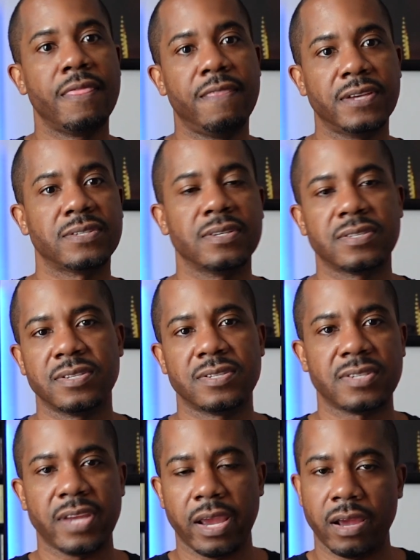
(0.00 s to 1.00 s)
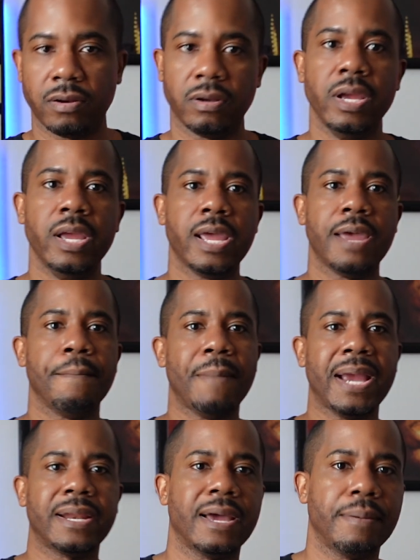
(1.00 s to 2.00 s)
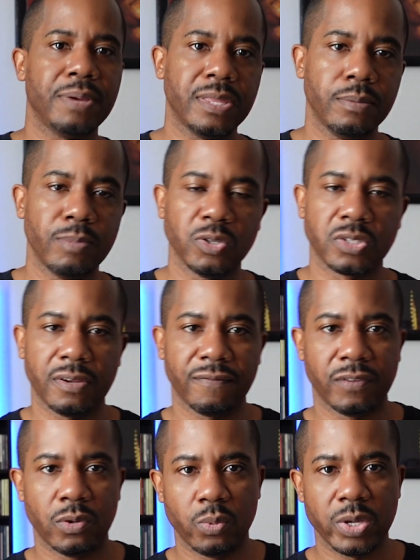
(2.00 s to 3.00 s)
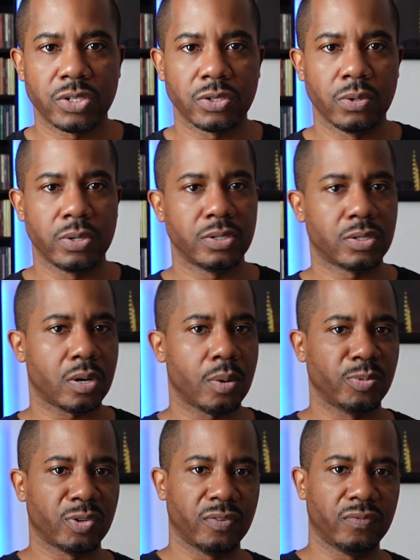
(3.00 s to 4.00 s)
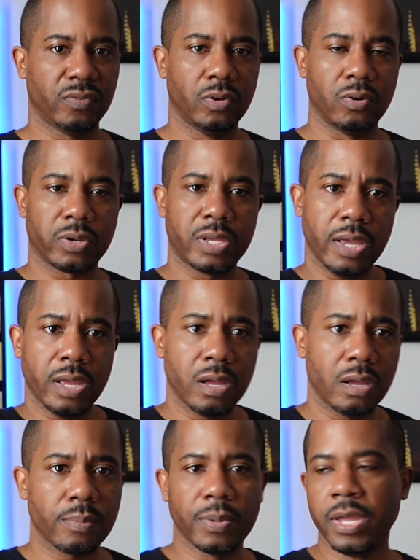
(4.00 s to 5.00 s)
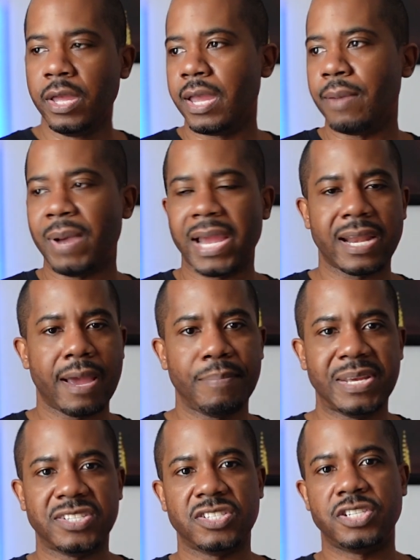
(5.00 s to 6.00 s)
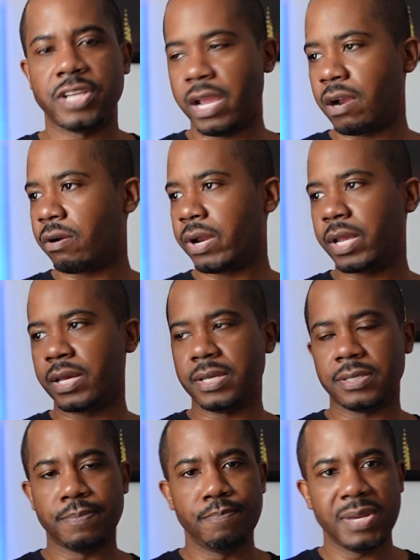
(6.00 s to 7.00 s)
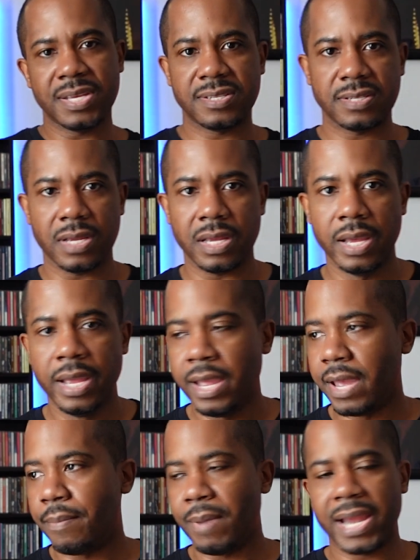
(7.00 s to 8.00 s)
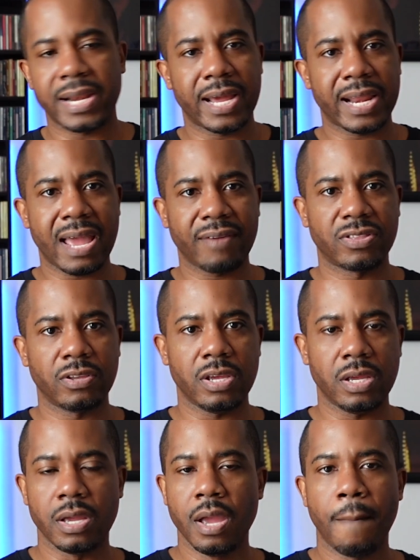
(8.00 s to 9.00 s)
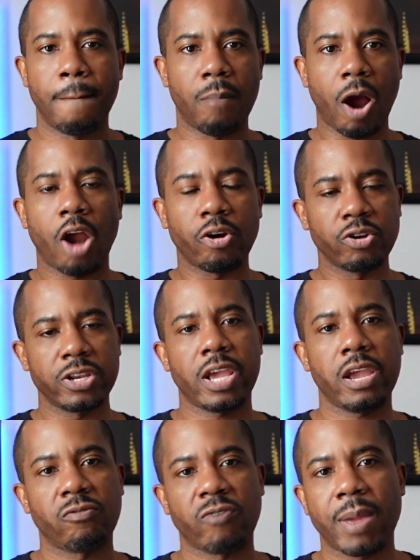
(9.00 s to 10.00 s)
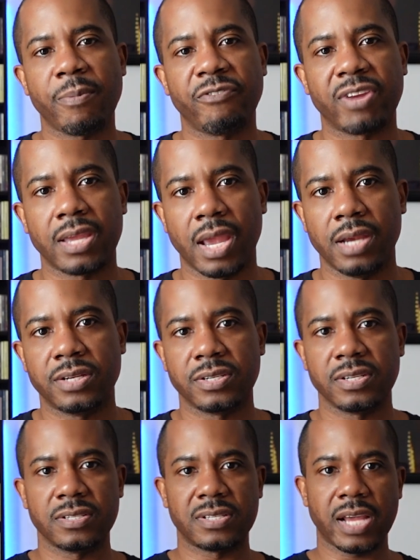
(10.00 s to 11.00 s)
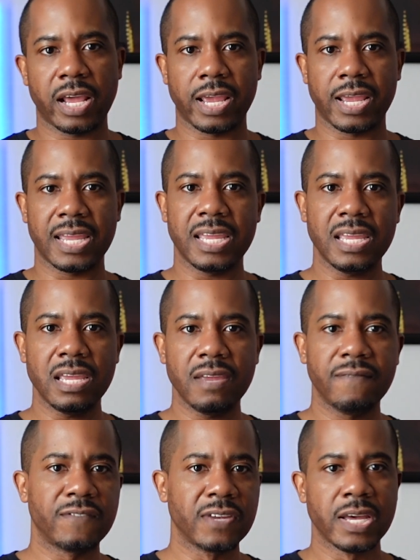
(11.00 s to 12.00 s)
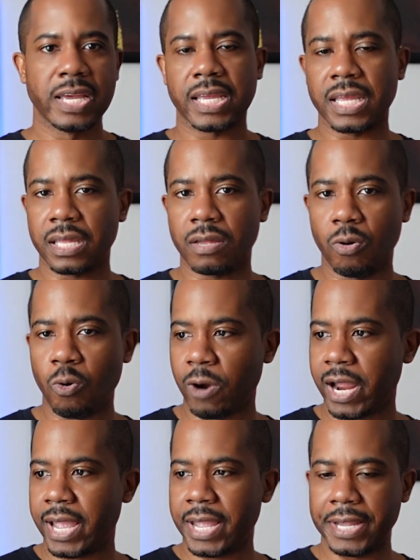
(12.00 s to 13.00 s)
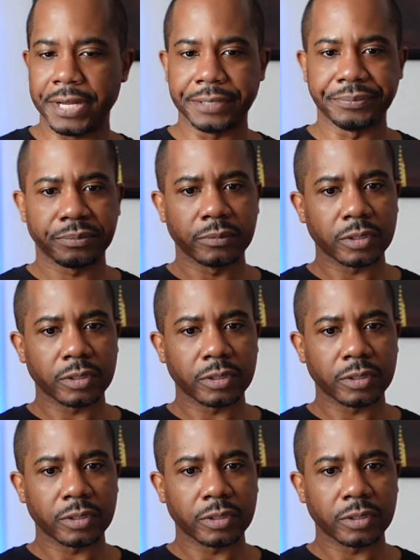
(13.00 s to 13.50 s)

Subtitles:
This is the standard. It might not be the most influential in terms of Lil' Kim. It might not be as daring as Missy. It might not have the modern day ramifications that a Eve or a